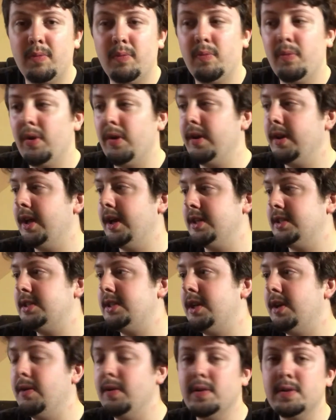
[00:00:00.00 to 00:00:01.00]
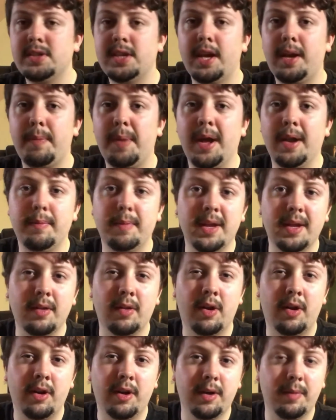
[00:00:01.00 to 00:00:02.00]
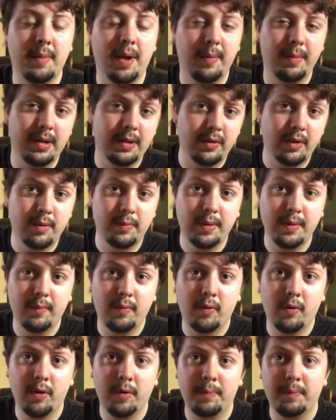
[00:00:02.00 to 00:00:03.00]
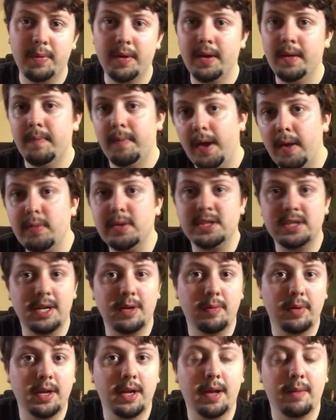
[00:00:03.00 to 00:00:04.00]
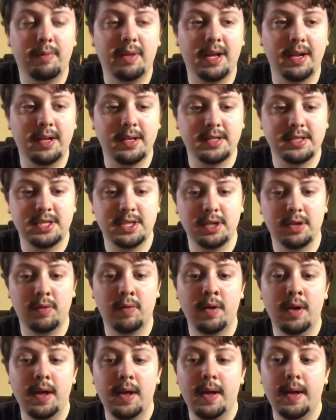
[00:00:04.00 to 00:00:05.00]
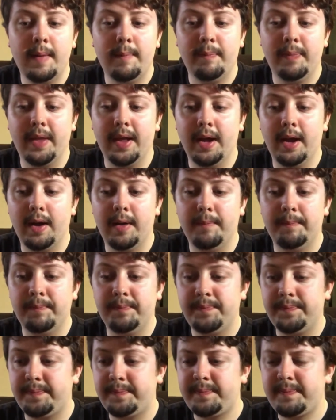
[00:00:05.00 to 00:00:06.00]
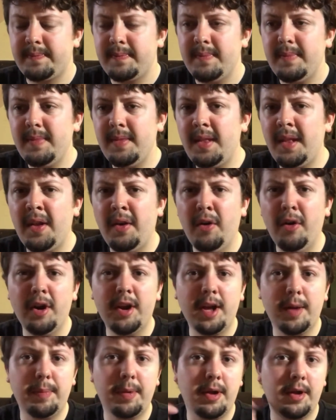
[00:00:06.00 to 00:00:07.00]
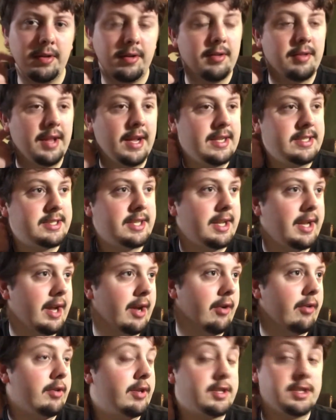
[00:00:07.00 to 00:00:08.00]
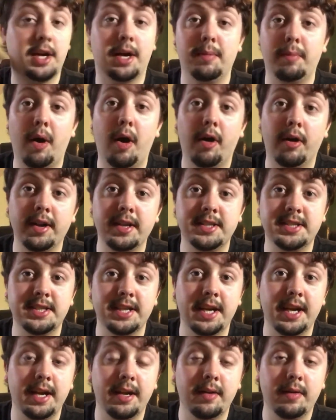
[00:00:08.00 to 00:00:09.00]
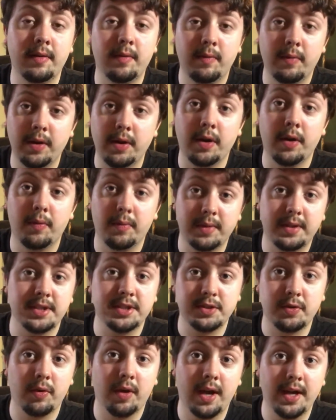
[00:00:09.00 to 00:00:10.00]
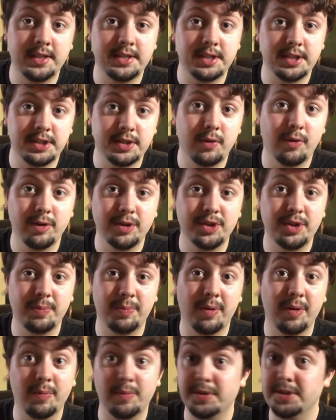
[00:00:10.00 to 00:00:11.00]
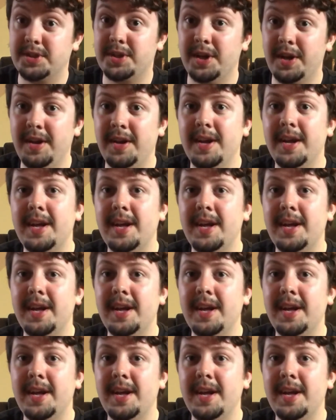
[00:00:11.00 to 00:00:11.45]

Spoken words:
really nice too. It was like about a minute long, maybe a little bit more. But I wish they would have kept that in too. There are a couple other things in there. The Tom Hardy scene, you know, with the as a stormtrooper was